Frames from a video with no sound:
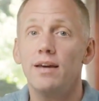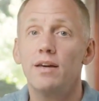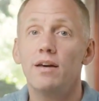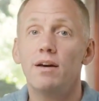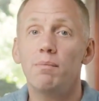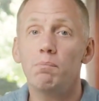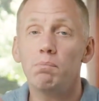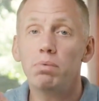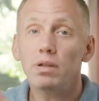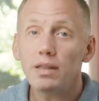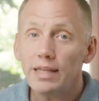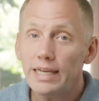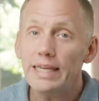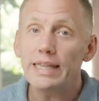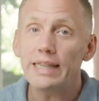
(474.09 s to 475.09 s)

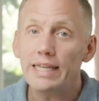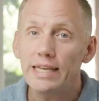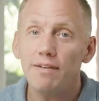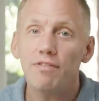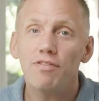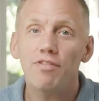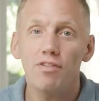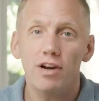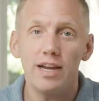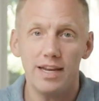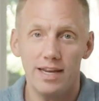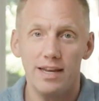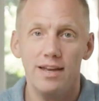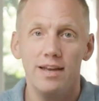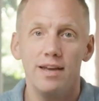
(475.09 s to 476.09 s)
completely
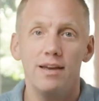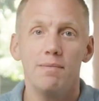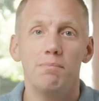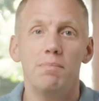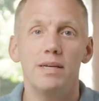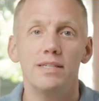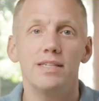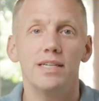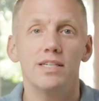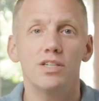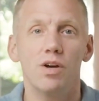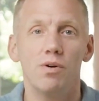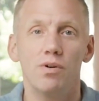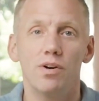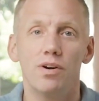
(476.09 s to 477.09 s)
free
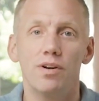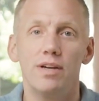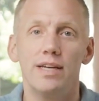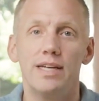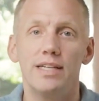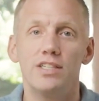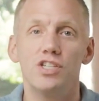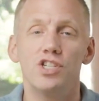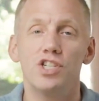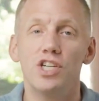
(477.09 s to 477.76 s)
business owner, it's